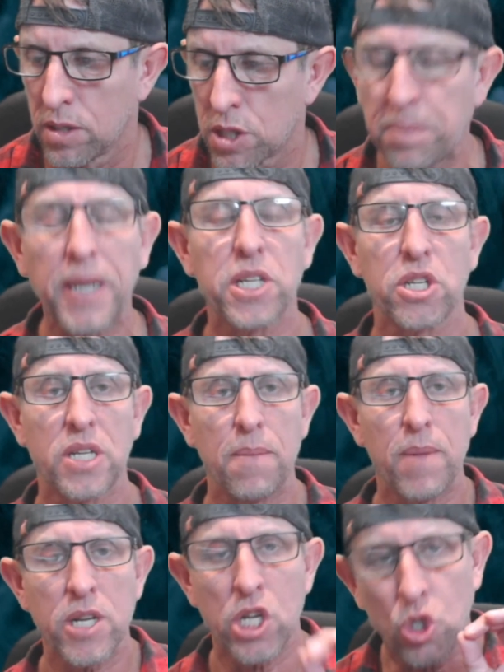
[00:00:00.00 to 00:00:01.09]
Speak to
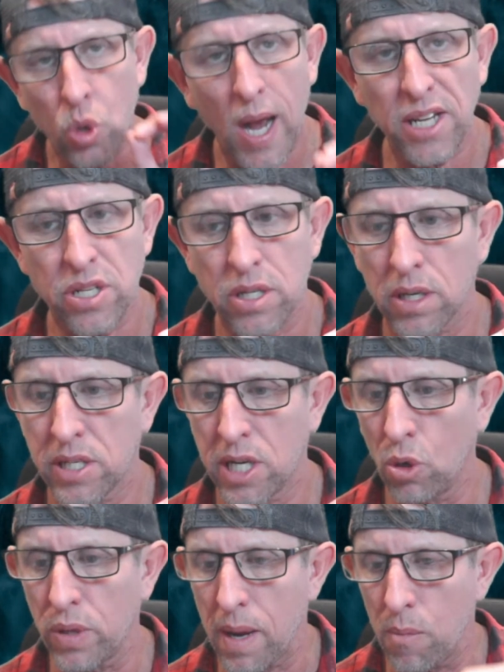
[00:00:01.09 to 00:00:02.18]
someone you trust.
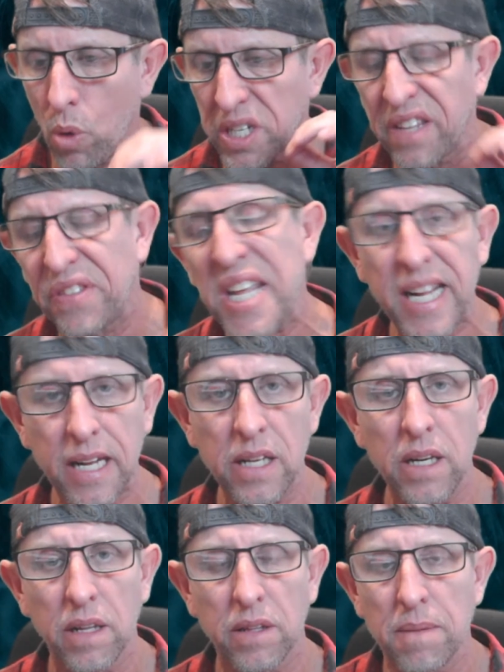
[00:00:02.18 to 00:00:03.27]
Tell them what you're
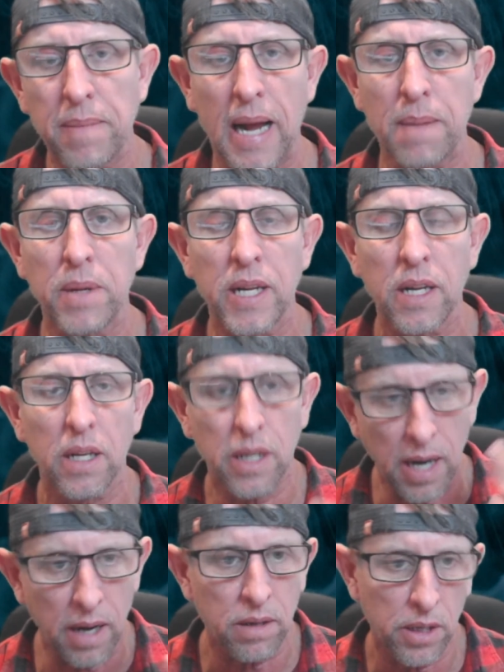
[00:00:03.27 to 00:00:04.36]
thinking, that maybe,
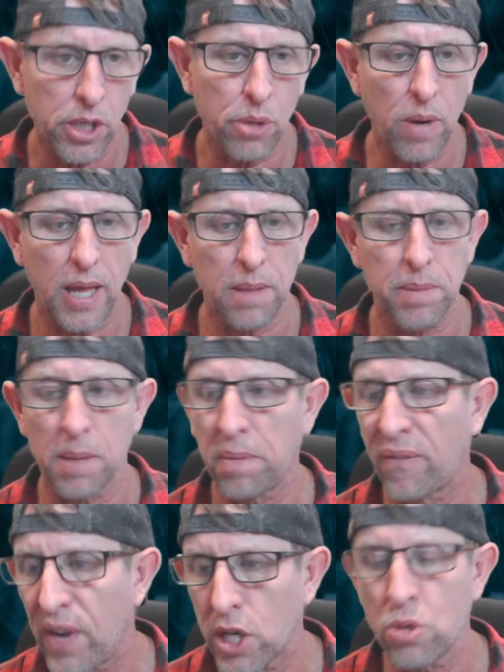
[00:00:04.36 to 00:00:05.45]
you'd rather be a
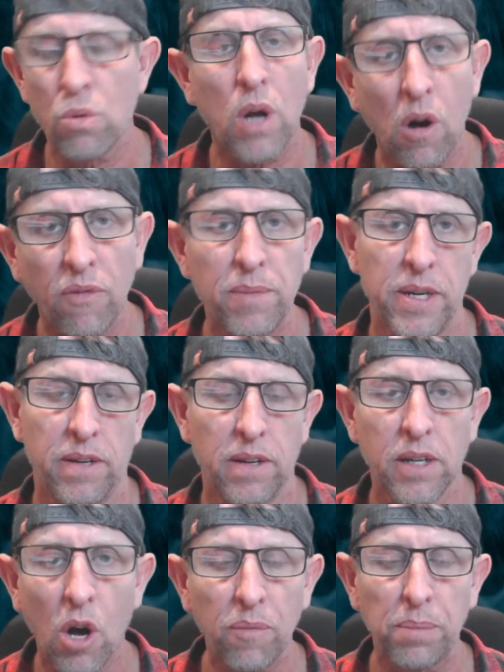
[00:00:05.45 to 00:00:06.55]
professional
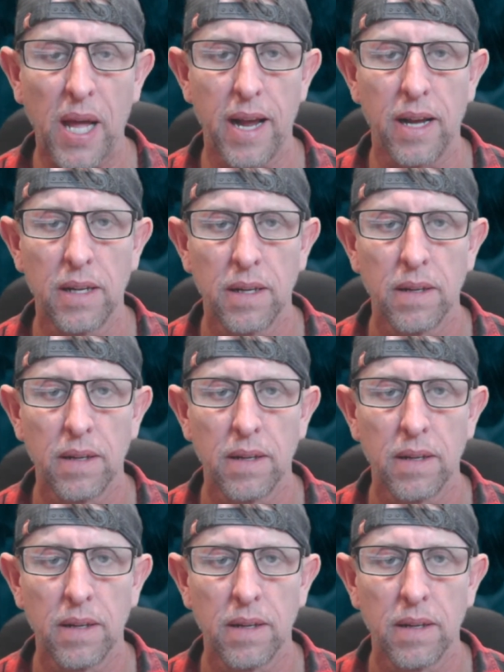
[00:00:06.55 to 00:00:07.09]
golf player.